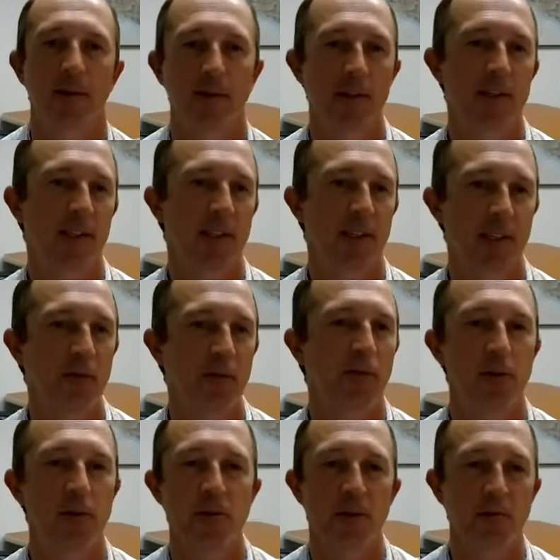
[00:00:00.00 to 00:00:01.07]
This gets
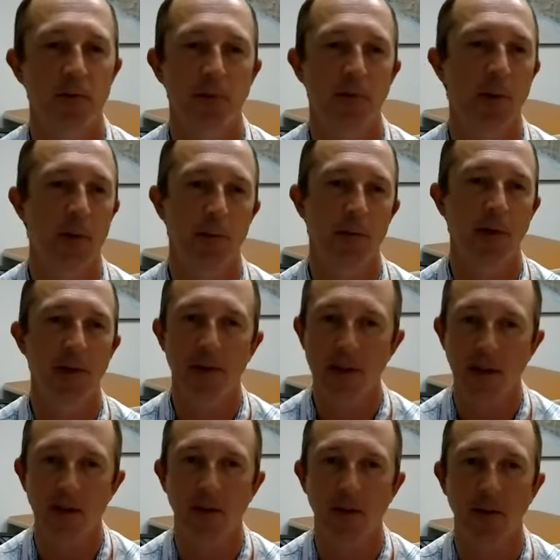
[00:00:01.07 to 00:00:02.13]
confusing for people. They
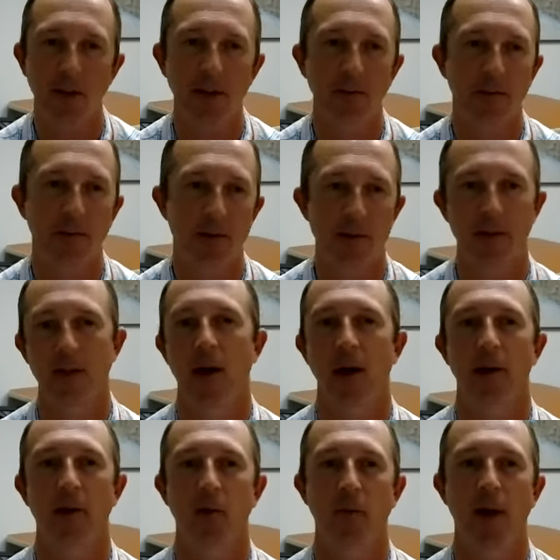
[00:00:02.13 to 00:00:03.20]
tend to think there's a dot
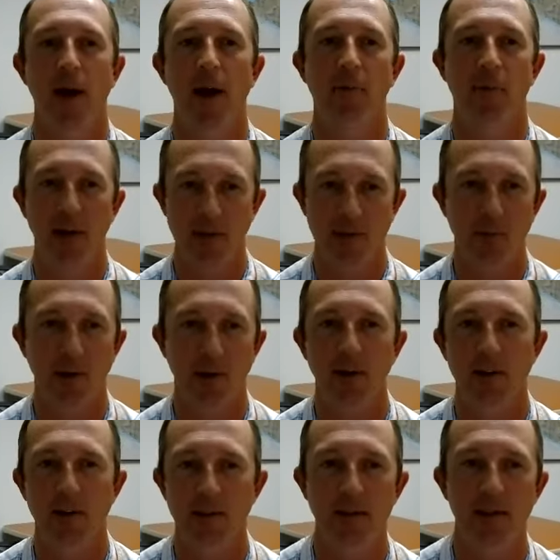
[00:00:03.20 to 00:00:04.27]
on the map, that's where it
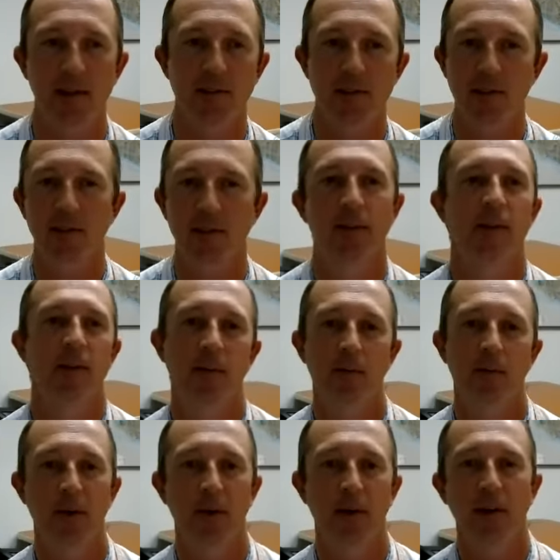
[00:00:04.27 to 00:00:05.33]
exists.
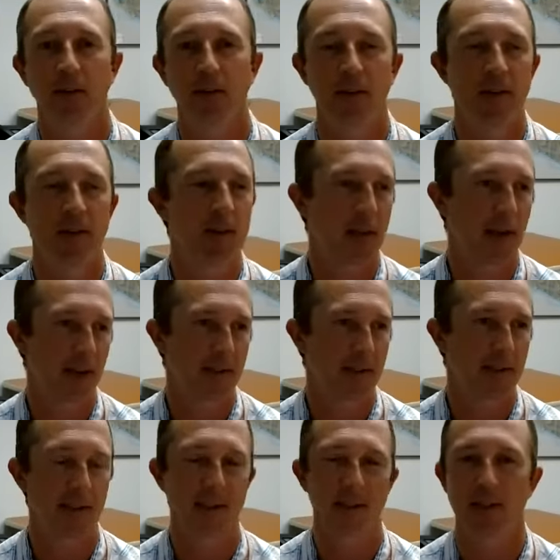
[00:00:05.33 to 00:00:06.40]
But in these
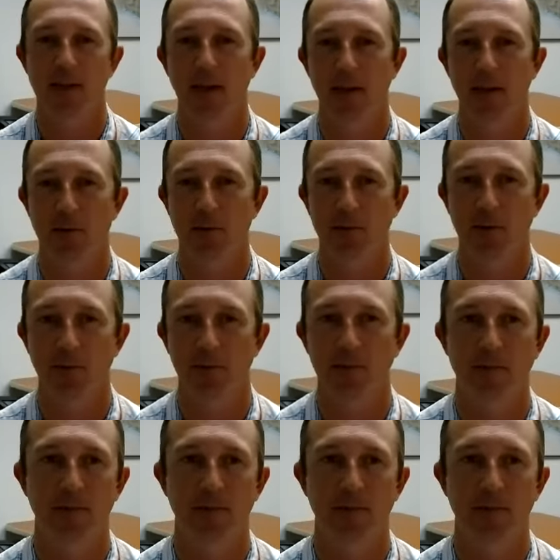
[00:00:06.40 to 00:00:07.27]
cases, that's not true.